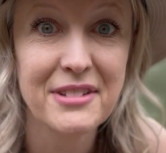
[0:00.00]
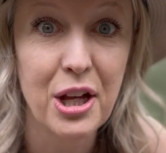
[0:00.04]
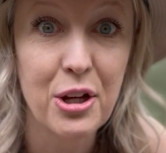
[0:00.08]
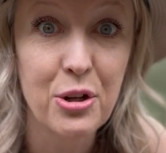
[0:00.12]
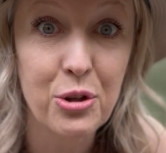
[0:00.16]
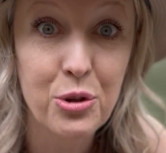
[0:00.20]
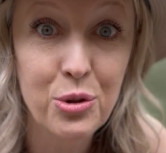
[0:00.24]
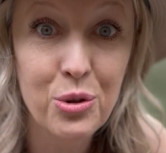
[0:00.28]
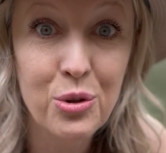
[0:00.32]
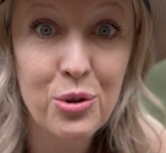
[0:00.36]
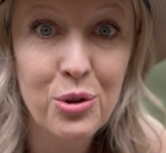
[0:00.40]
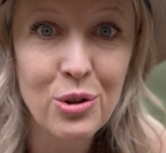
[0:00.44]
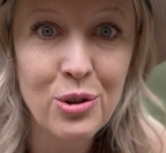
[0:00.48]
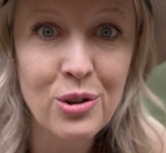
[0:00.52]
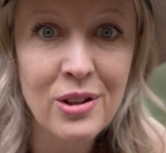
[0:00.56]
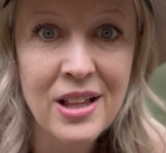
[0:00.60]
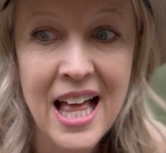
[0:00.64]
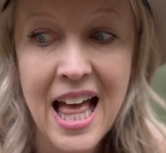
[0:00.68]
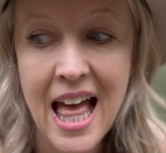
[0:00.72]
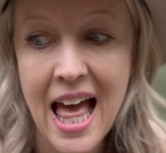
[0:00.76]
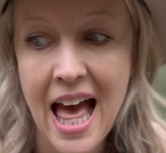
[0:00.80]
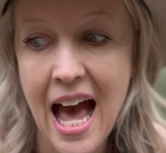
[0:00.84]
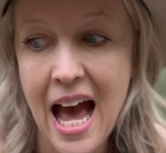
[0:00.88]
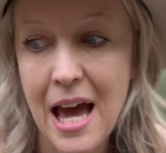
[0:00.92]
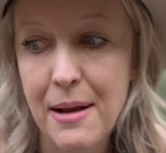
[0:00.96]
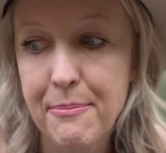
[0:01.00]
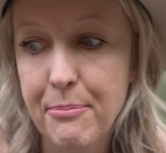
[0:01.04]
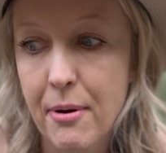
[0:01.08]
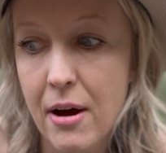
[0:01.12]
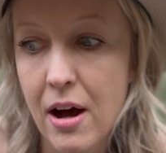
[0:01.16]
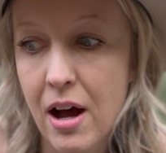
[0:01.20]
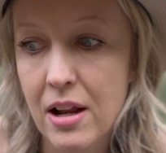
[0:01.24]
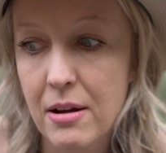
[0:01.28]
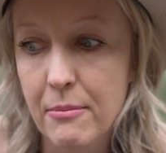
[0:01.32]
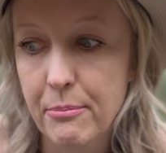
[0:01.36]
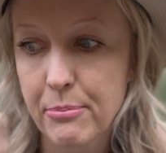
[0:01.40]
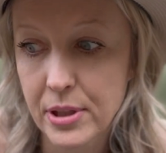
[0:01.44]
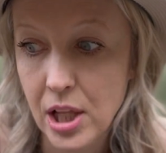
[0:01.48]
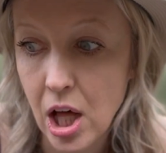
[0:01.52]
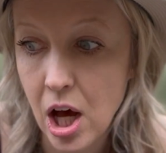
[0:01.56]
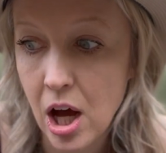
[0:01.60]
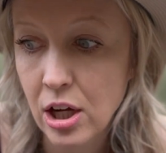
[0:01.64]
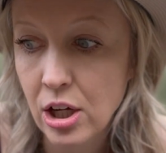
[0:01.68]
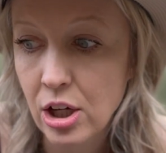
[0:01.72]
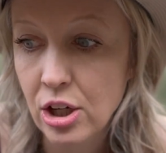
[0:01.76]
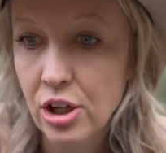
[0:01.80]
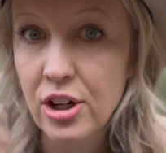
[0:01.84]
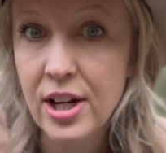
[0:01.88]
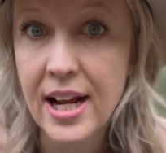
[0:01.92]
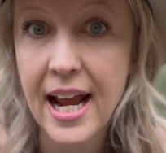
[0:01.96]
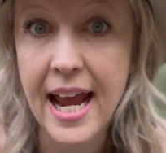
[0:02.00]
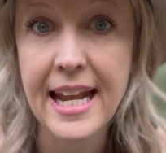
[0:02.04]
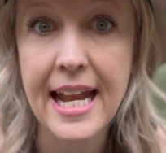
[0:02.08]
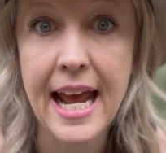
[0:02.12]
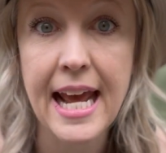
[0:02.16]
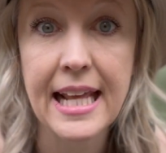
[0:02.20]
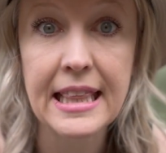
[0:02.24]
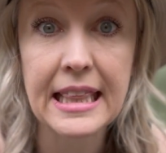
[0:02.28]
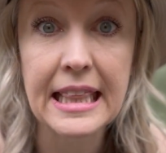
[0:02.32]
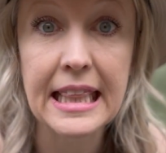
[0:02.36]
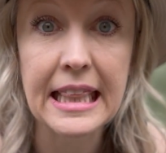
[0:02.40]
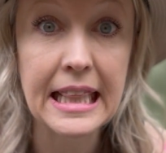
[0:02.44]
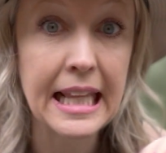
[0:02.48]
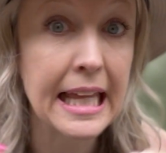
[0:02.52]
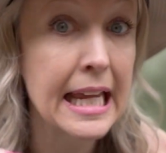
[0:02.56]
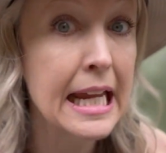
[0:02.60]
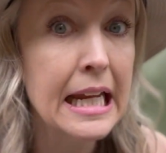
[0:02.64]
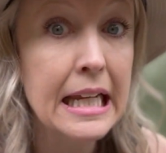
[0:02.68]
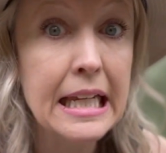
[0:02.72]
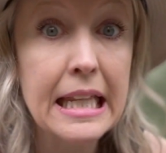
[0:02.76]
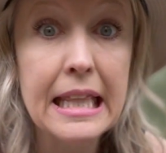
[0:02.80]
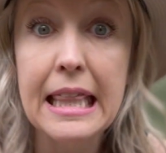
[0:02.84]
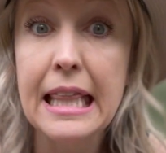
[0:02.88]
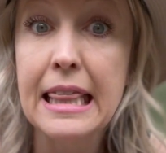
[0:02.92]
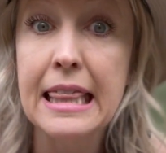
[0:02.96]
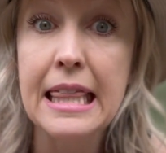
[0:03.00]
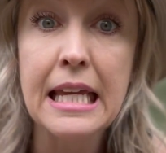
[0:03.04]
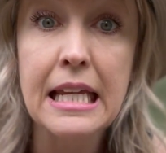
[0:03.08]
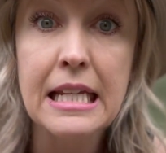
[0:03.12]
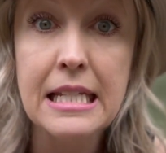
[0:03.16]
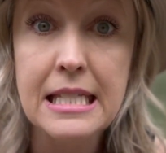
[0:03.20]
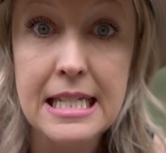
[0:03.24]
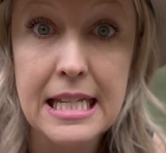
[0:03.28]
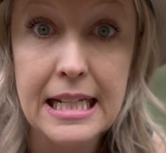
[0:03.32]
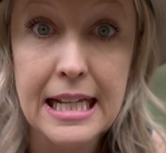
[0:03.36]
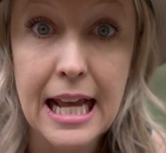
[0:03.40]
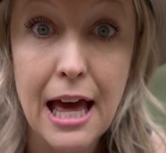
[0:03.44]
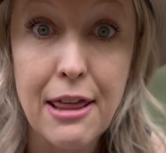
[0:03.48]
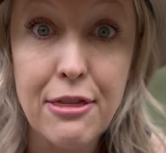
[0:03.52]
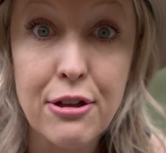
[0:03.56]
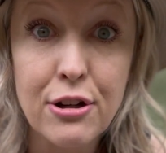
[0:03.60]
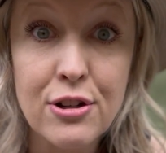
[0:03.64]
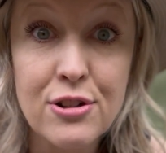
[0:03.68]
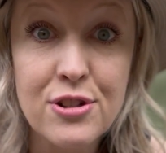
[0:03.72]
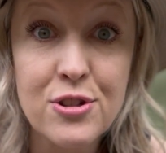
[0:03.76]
Google had bought Blogger and had linked the things together.